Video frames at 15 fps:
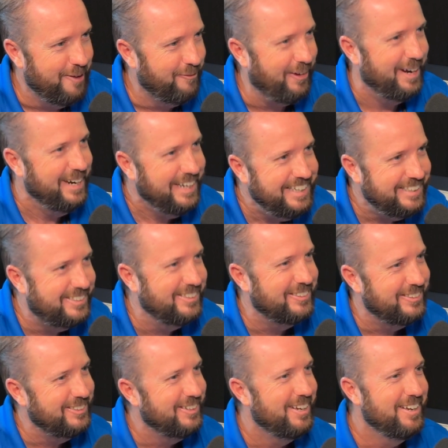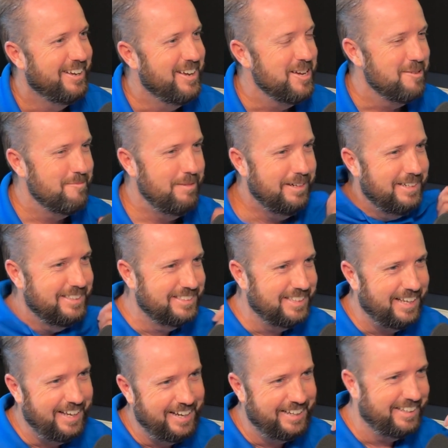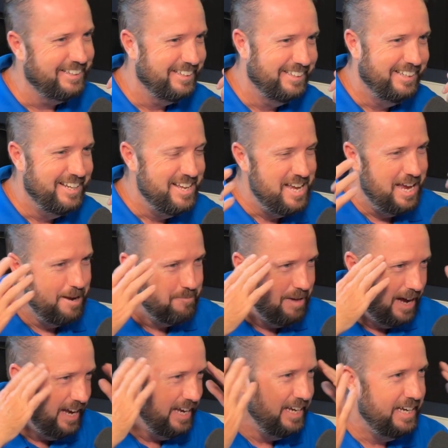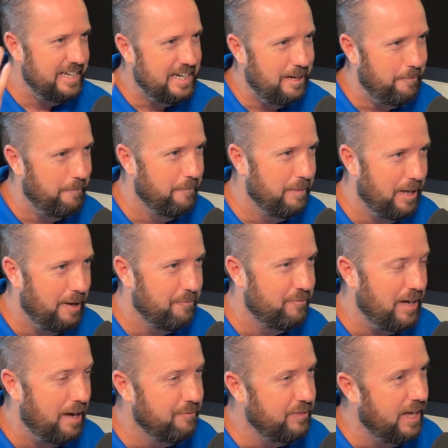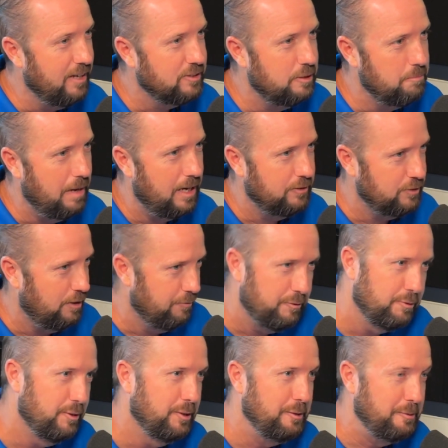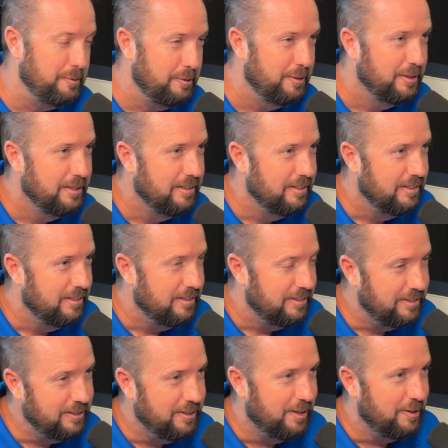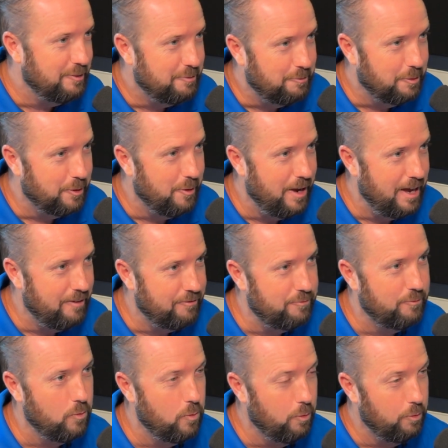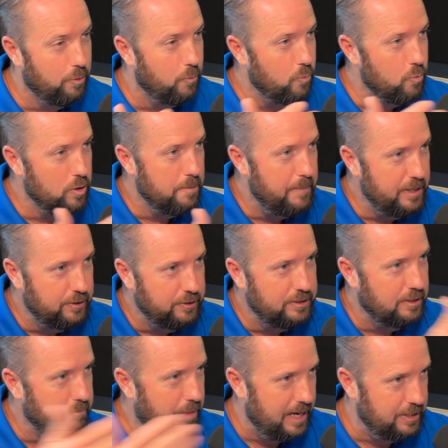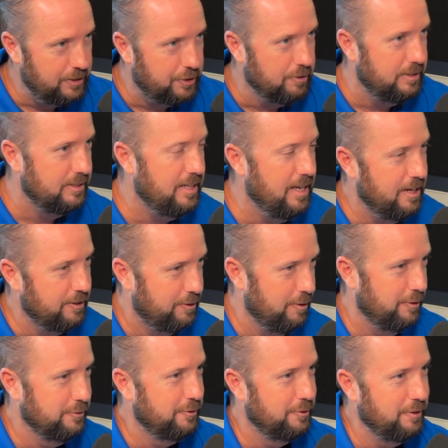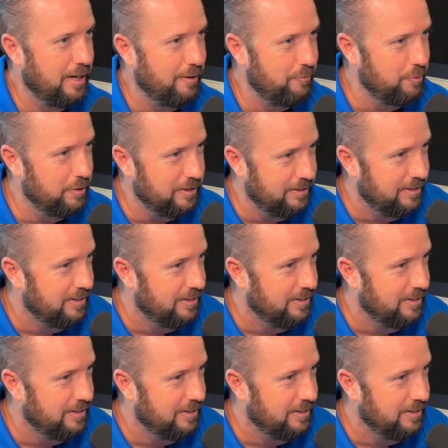if i need to yeah but it's like in my head i'm i'm 5000 miles off the road yeah you know we're gonna have 1 million pine trees down across the driveway